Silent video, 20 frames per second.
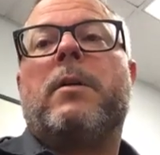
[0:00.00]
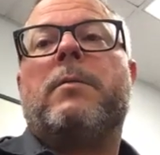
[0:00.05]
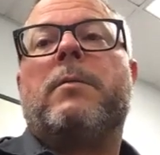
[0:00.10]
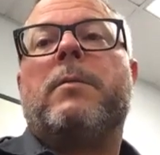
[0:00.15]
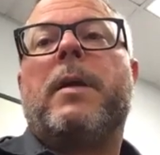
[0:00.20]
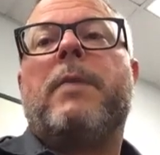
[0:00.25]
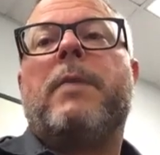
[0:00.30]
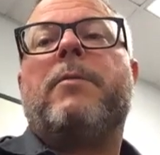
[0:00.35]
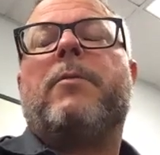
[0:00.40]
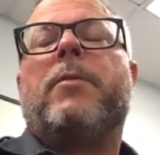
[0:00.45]

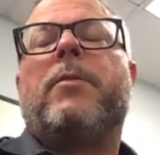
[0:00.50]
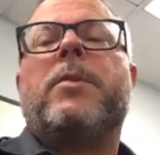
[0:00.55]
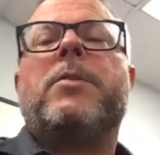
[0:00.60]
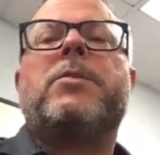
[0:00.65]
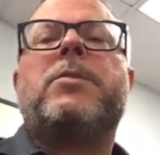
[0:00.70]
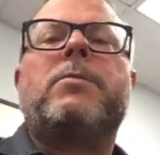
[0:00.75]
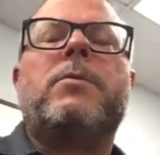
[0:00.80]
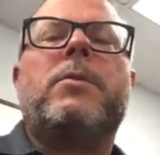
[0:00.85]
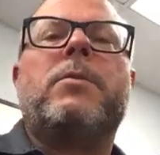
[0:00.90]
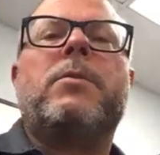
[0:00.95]
Even for
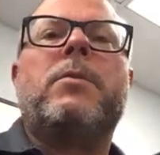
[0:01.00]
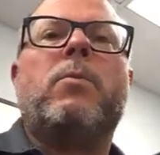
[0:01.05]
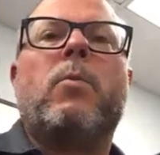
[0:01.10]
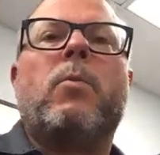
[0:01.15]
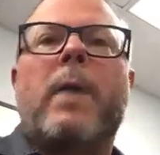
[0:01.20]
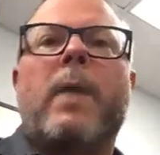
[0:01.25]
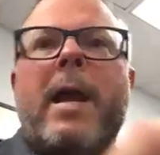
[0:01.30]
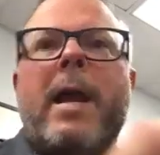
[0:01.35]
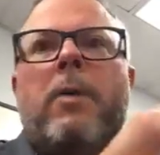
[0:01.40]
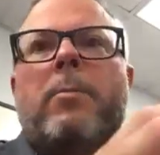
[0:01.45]
the
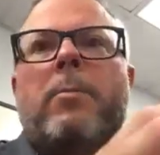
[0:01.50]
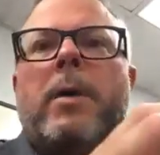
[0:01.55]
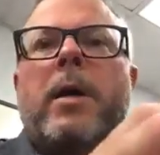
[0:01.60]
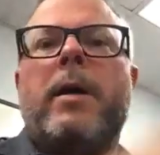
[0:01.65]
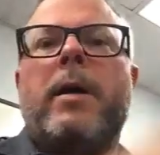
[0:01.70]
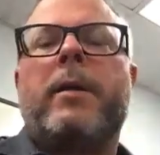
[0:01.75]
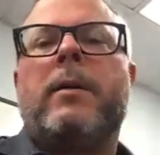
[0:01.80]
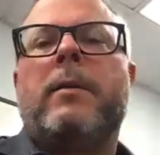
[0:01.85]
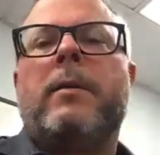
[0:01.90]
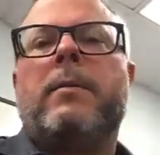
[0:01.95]
round
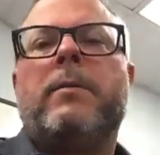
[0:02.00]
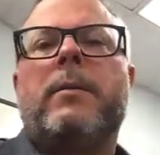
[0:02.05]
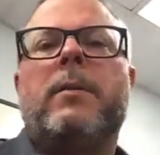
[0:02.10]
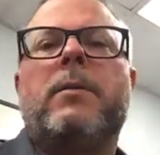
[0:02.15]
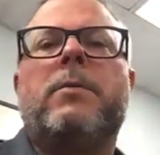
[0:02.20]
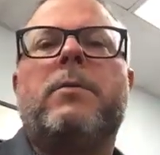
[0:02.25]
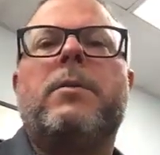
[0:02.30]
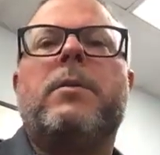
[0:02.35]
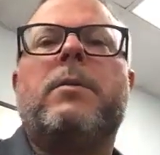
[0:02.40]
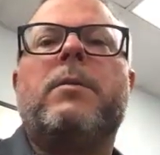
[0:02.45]
body,
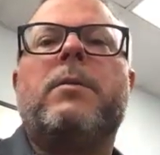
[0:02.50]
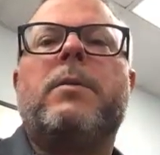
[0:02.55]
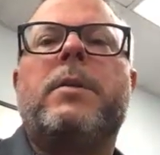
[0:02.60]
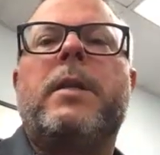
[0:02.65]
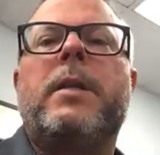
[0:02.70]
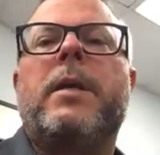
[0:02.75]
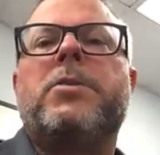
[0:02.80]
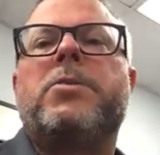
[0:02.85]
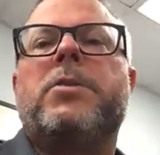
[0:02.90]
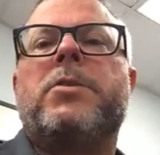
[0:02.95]
the
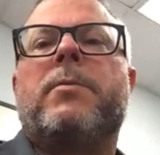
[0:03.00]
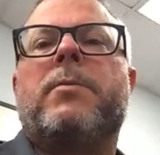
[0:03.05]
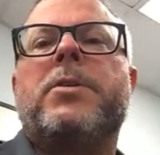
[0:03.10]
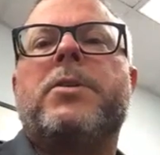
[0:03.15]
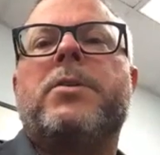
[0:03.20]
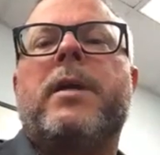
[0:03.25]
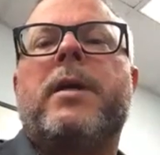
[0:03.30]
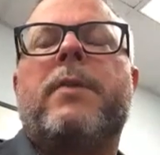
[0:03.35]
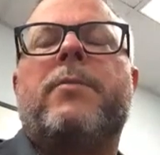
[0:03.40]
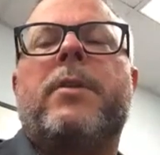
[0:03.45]
next
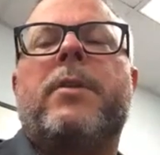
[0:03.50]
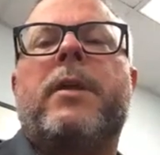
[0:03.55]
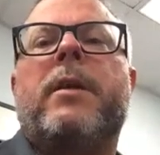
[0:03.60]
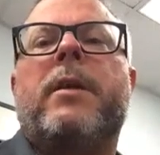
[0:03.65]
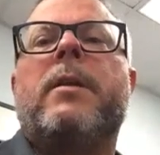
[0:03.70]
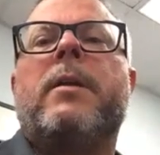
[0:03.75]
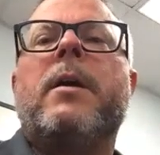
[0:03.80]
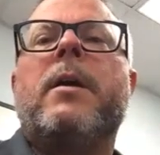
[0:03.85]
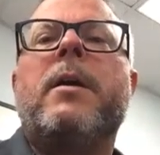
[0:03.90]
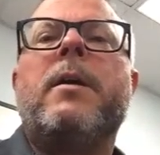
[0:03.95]
generation after that,
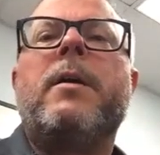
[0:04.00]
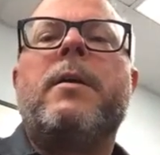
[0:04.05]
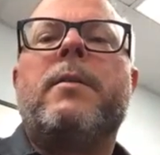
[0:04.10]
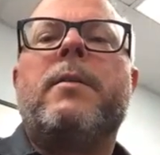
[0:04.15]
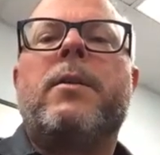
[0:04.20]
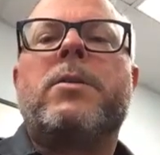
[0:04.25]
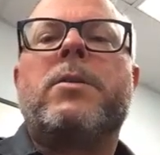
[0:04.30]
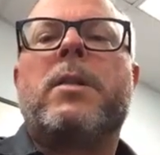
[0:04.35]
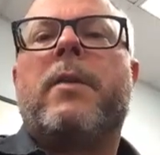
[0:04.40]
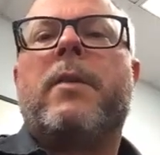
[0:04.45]

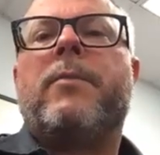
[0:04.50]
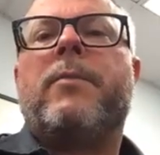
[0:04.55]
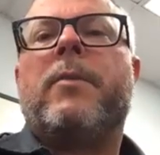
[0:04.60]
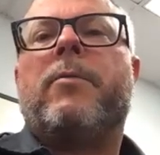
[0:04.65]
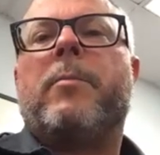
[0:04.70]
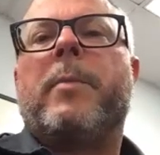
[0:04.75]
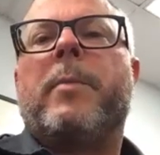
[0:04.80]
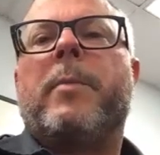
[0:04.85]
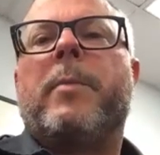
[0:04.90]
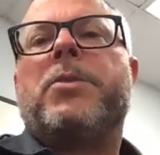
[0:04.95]
there's a lot of
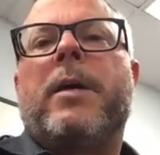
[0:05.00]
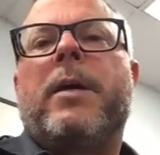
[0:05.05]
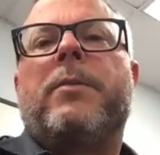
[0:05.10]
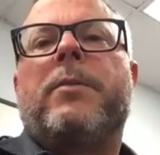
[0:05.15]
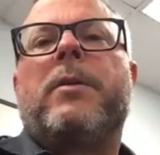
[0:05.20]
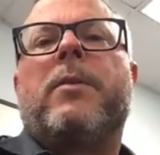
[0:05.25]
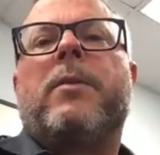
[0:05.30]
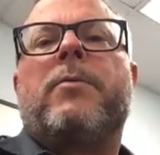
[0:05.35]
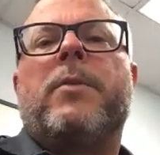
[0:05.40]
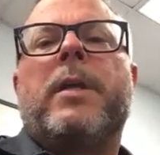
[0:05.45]
information out
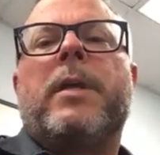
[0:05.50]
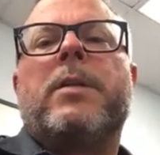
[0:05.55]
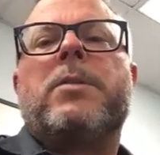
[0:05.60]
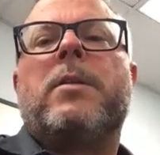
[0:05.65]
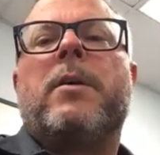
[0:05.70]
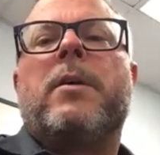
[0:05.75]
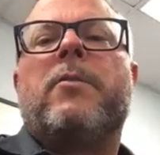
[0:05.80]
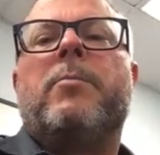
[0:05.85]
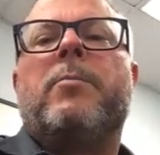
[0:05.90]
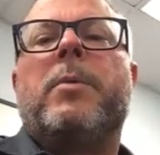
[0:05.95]
there for that
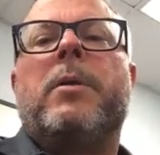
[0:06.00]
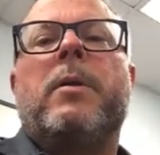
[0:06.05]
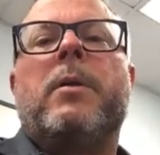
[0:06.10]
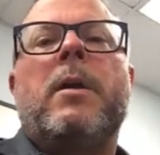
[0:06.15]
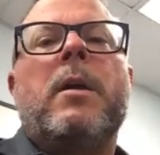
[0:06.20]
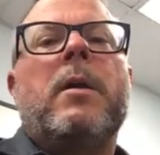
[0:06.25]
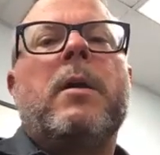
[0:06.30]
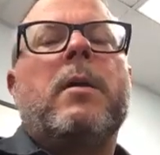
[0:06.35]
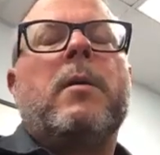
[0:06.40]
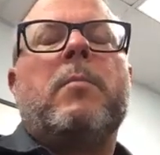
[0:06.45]
stuff. But
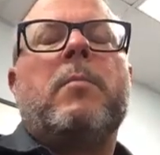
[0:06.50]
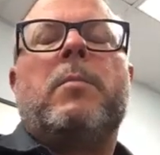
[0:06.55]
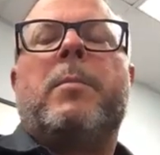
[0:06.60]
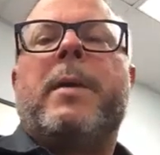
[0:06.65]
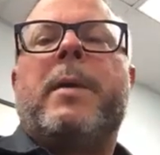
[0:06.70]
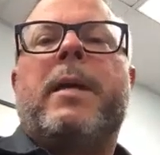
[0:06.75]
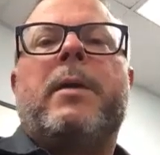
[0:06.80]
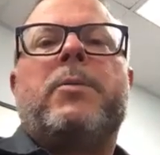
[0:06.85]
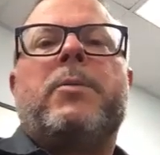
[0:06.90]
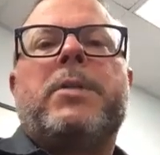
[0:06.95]

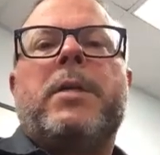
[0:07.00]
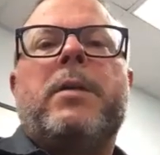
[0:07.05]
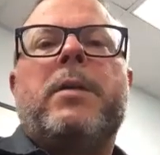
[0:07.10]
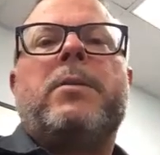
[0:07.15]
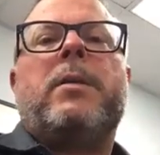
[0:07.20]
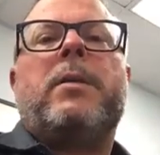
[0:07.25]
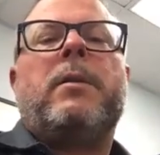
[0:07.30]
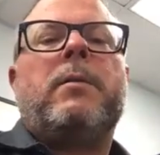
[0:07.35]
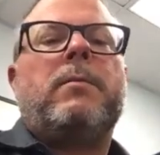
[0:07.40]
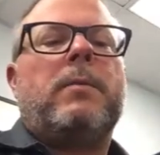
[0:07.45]
man, it was
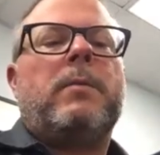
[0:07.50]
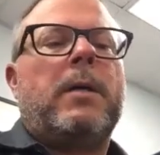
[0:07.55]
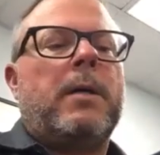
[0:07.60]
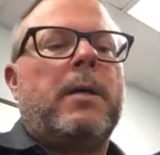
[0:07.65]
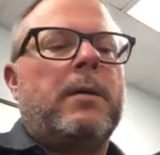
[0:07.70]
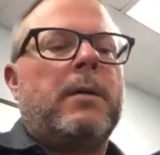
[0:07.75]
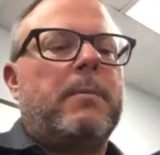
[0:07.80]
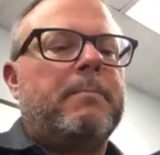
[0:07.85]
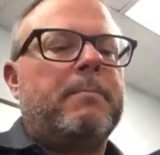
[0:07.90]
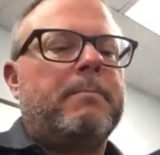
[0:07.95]
easy.
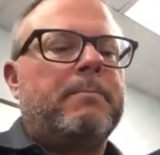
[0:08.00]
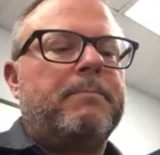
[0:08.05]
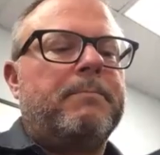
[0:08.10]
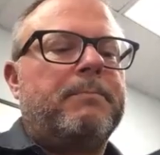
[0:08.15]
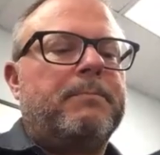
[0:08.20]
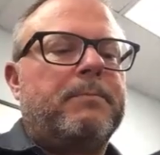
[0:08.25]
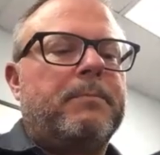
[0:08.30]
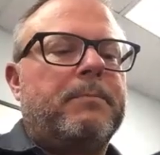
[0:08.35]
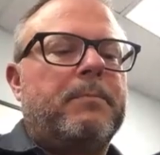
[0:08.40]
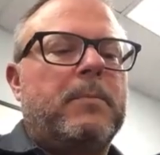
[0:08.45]

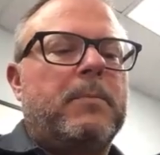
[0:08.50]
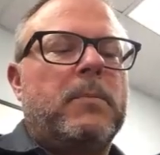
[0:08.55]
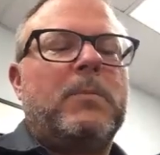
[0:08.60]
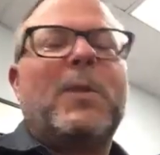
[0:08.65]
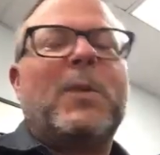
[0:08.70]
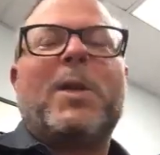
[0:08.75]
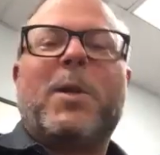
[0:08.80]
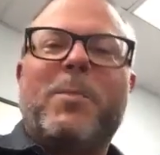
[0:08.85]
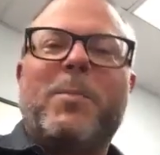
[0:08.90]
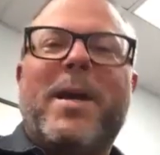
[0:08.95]

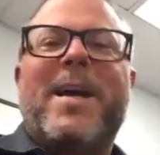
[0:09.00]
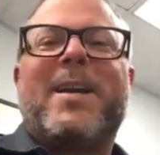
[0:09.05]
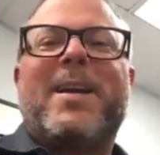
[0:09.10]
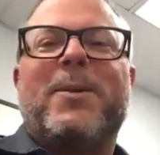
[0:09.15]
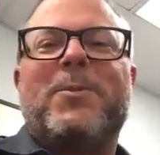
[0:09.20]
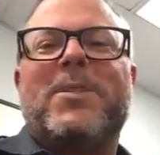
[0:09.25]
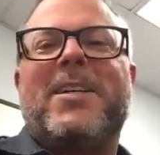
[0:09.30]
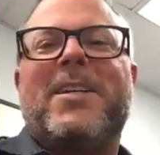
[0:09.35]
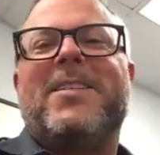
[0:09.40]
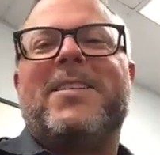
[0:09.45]
Looking back, it
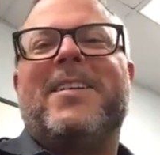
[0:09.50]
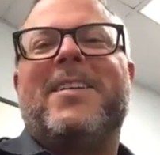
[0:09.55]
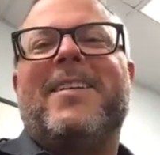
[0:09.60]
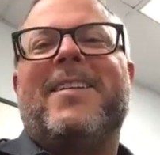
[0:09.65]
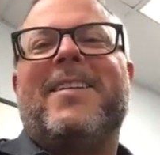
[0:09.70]
was easy.